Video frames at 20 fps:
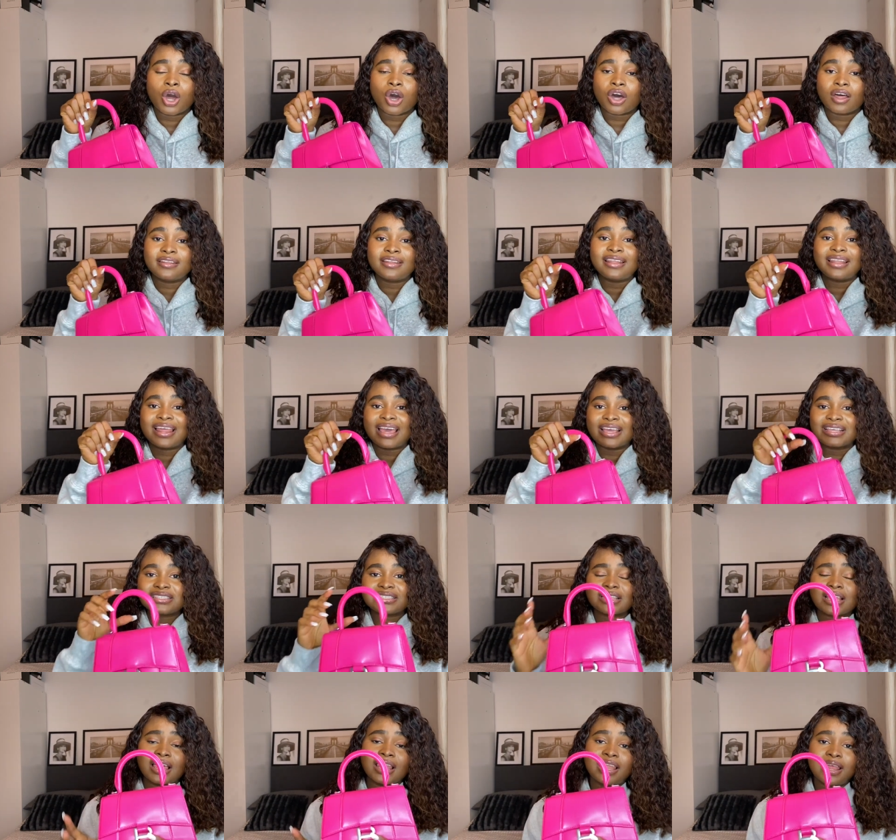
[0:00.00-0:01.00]

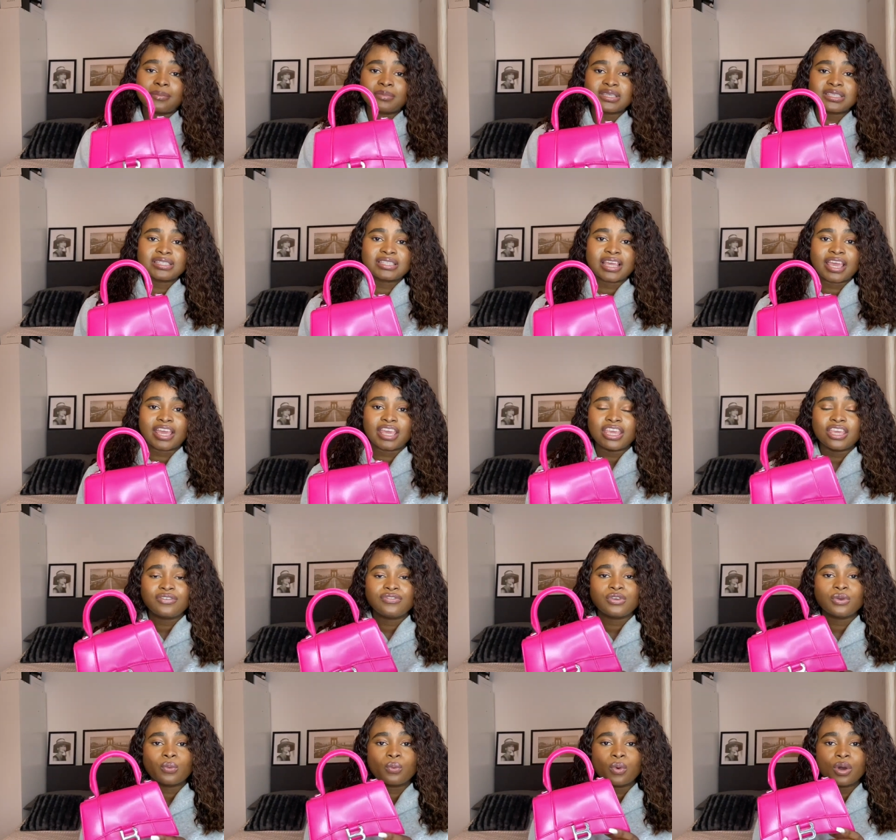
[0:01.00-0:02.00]
unless let me say
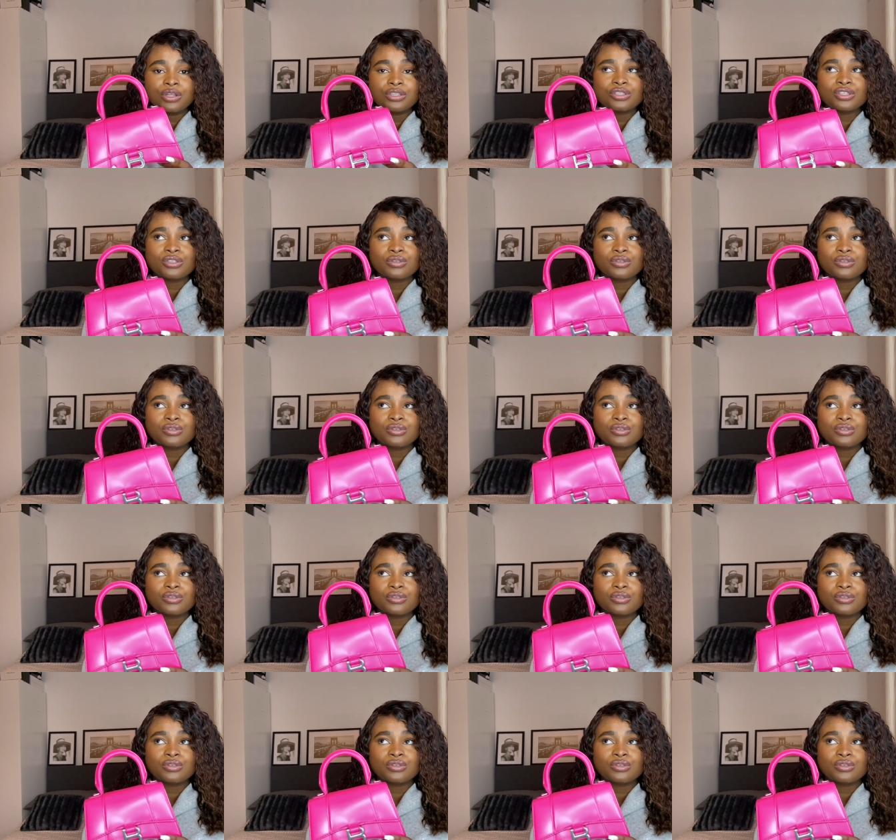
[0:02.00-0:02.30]
if you want